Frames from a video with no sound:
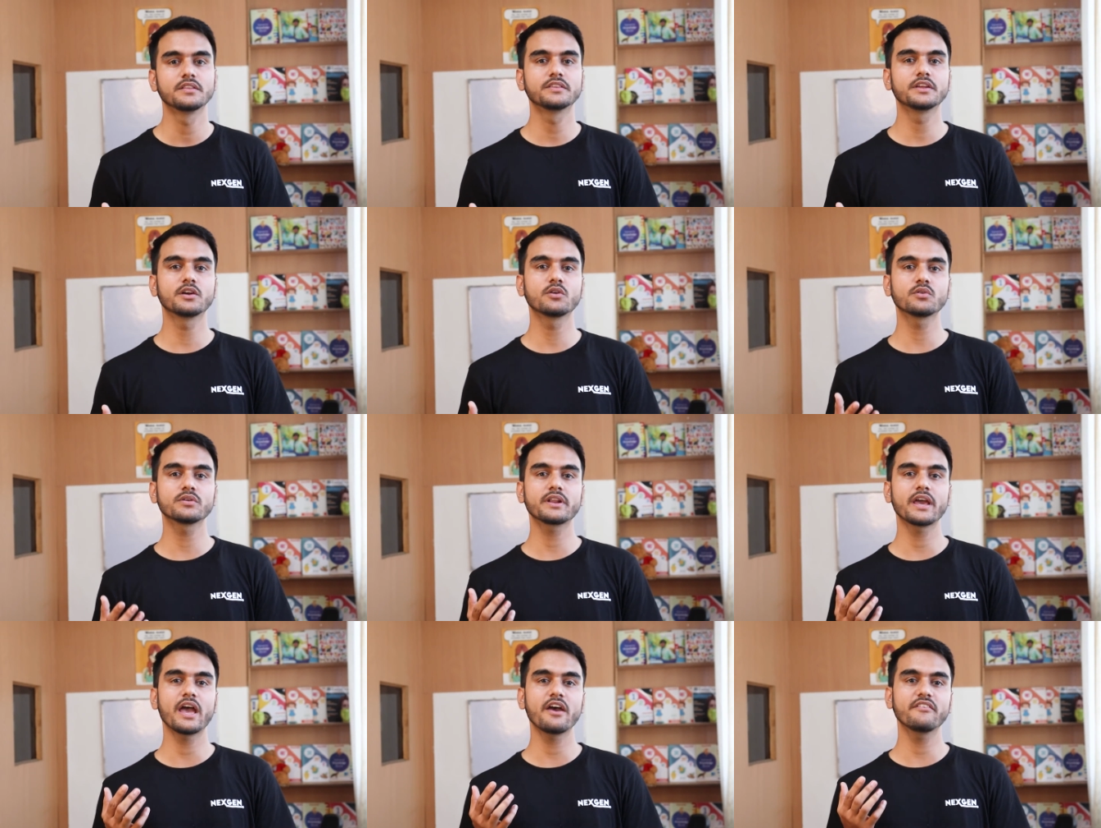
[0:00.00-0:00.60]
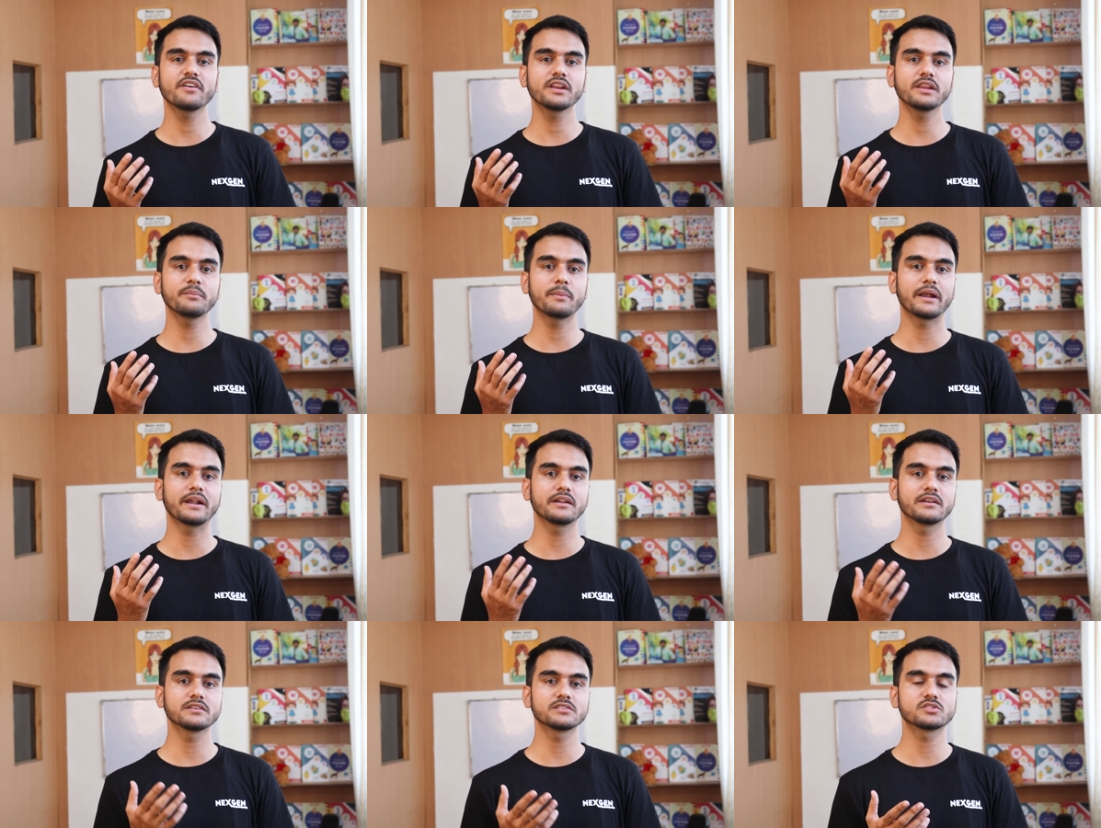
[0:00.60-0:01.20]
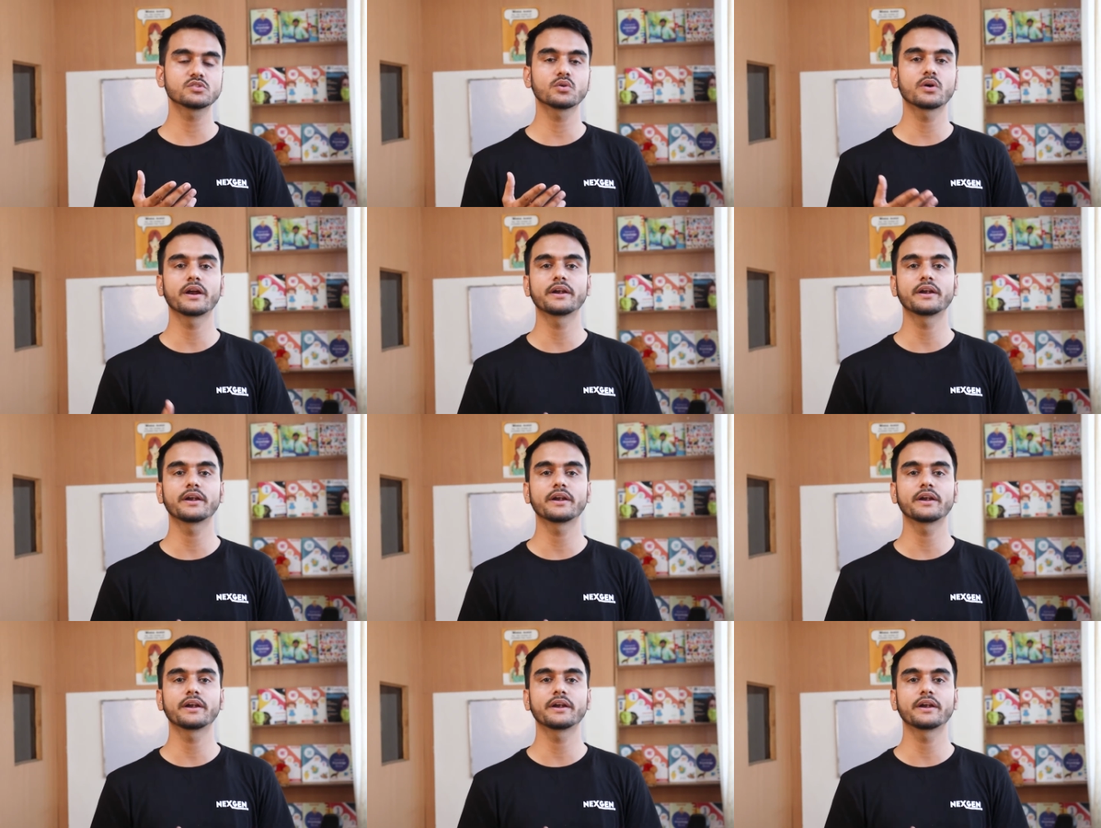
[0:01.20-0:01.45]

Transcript: They don't have any mentors to